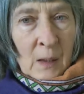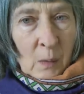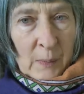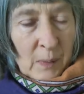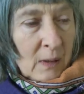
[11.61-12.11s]

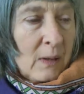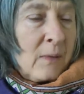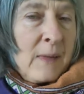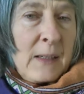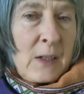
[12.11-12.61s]
We put a lot
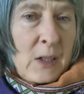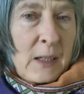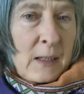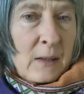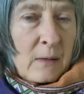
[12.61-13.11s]
of
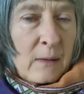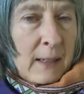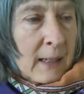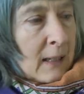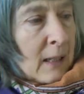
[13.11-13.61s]
energy into
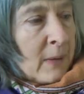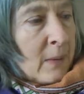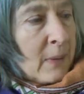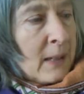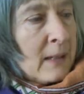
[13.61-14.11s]
growing
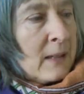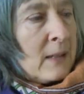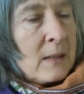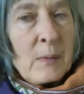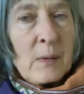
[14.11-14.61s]
climbing
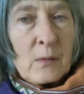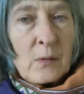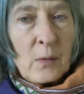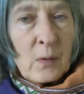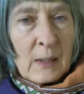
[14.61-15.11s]
peas. We grew
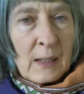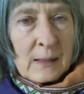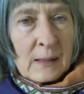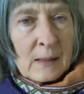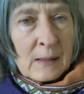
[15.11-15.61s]
four
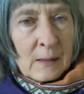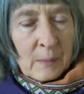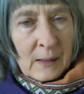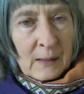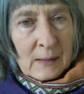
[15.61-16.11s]
kinds. The
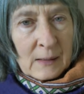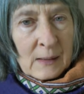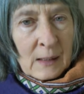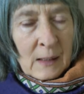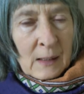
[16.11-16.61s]

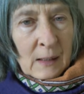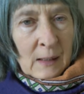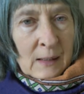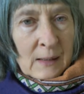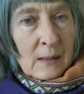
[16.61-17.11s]
plants
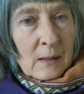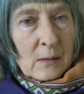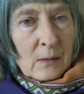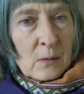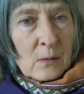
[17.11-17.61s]
didn't
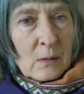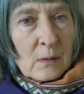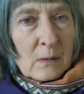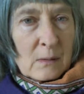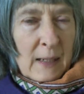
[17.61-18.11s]
do
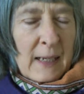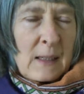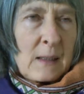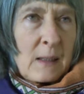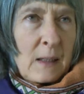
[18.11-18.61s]

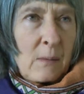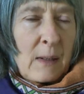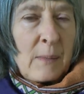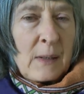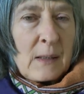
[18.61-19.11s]
excellently
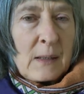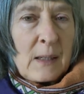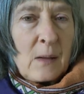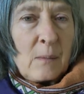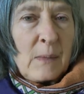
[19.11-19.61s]
well because they
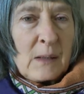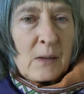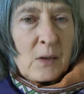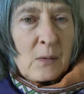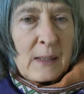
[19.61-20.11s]
got
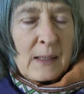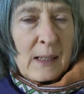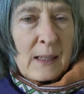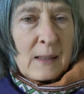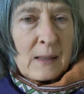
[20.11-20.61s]
mildewy
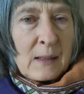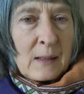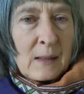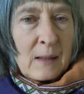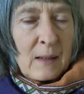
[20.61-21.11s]
and
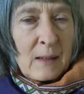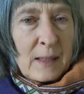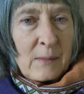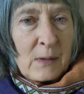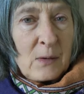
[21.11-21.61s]
uh,
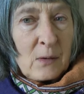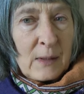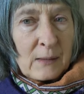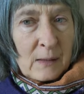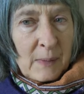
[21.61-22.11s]
they were too
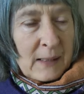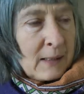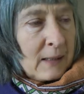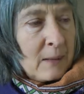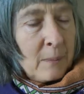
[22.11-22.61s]
crowded
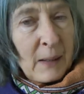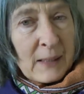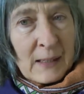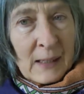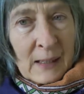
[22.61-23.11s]
basically.
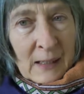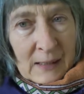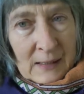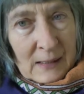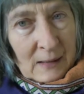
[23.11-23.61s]
But
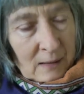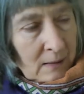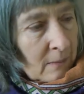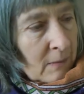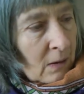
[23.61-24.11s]
this is our
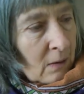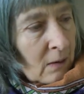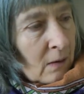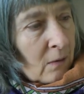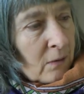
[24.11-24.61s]
sum
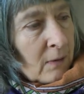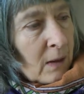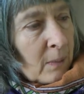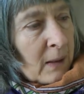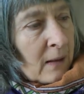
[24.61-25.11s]
total of
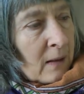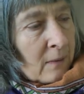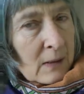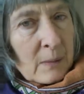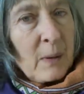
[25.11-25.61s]
our pea
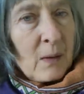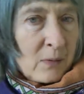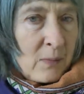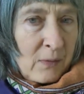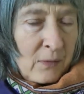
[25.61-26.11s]
harvest apart
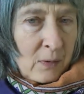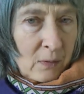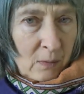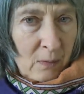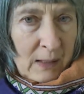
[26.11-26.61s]
from the few
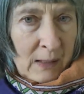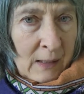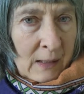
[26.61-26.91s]
that we